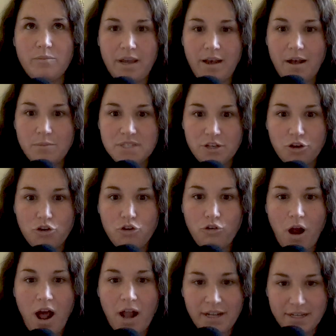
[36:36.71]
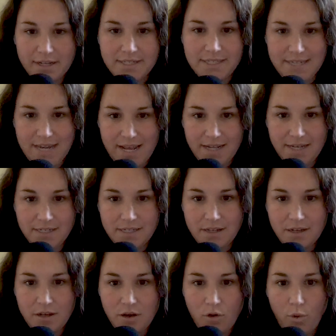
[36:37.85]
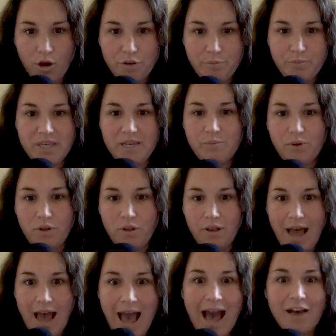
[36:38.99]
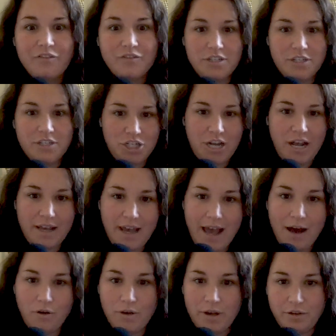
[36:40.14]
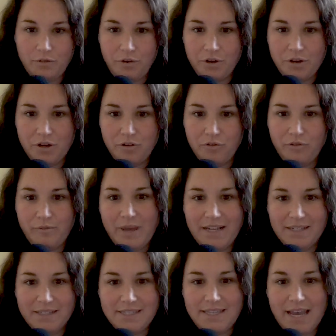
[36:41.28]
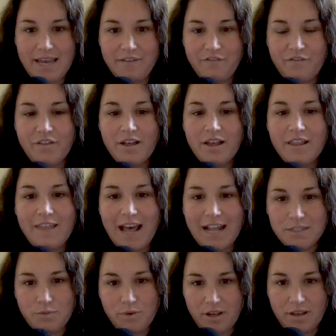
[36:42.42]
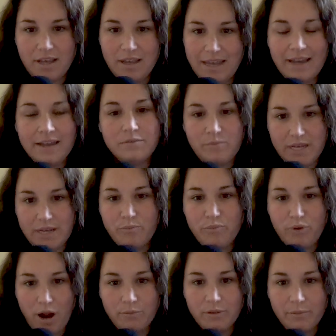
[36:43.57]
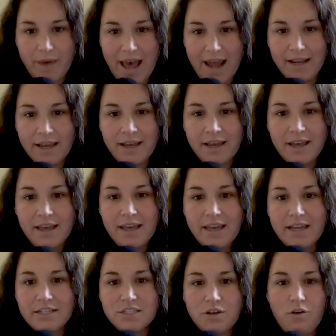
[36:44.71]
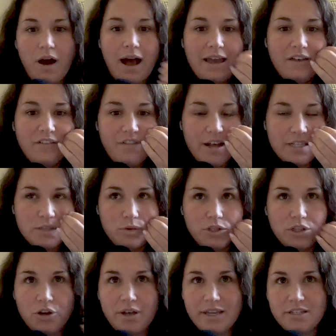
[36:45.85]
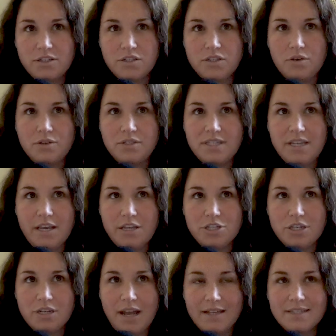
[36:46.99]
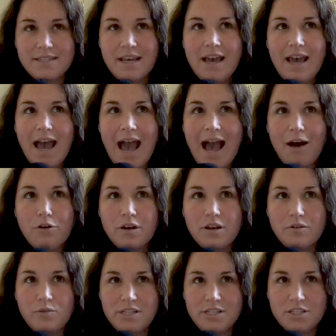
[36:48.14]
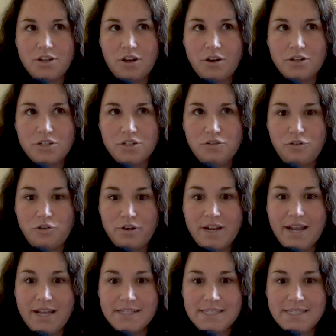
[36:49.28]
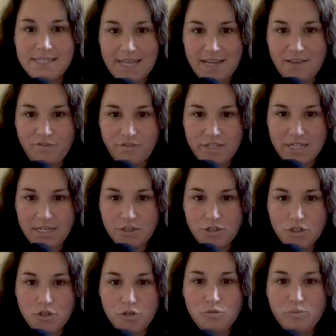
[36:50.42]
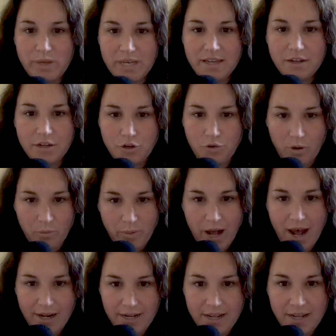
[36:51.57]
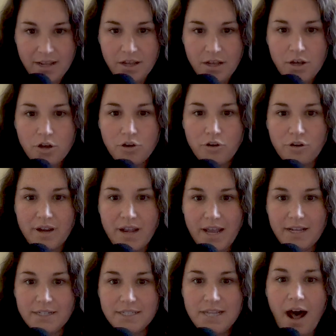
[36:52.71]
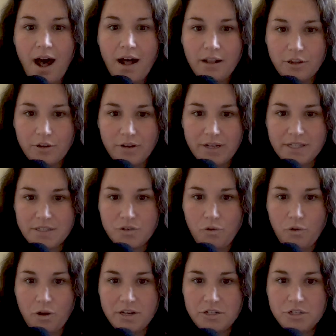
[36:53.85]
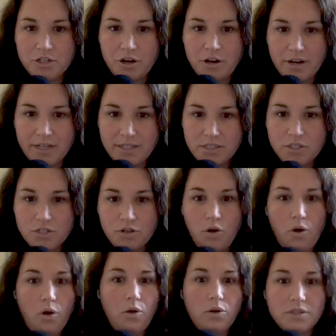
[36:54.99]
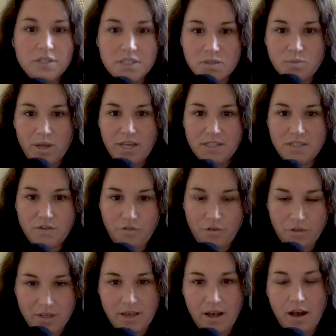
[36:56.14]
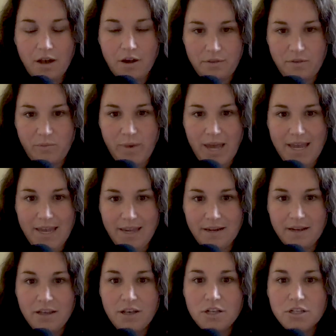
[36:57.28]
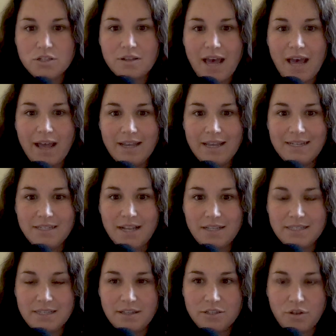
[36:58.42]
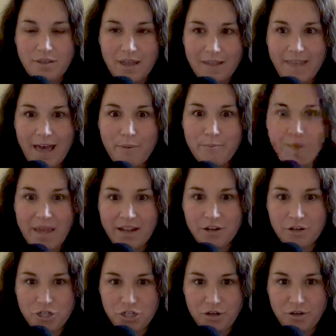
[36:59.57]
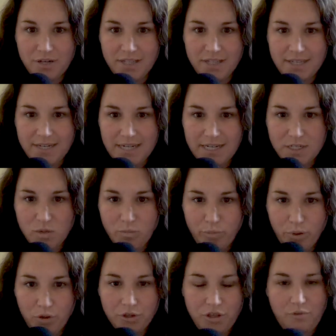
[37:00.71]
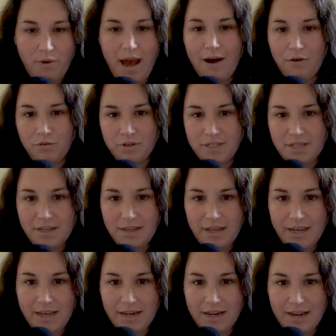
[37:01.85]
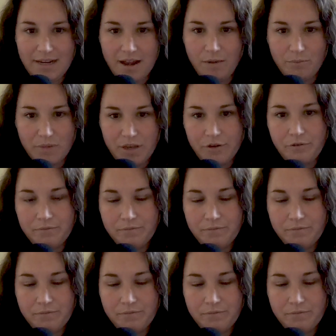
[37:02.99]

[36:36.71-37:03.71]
becomes a chronic state where people have to check out in order to remain safe, that's when it can be problematic. And so IFS would look at dissociation as how can we start to create safety to be in your body, create tolerance or endurance to hold space for the yuck or the pain so that it doesn't so that that manager doesn't need to pull you out and and numb you.